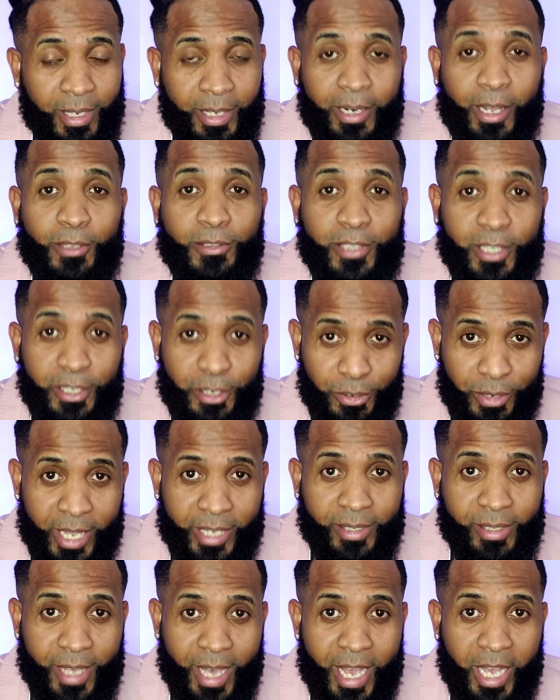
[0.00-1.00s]
and I'll see you
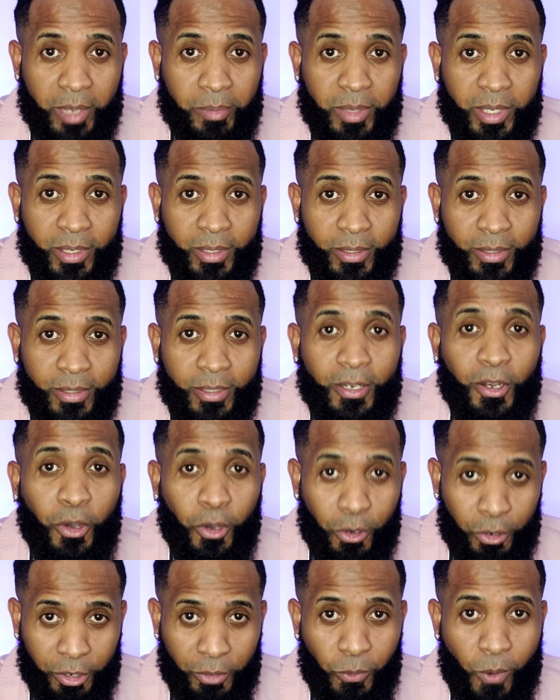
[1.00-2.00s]
next time
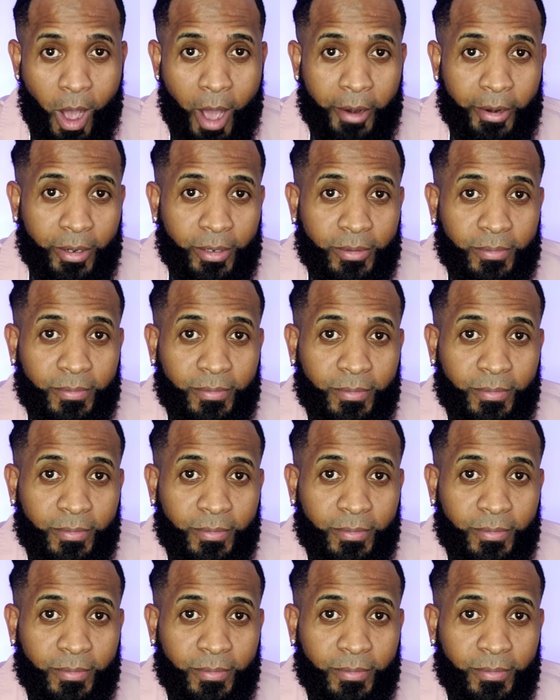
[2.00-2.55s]
on the water.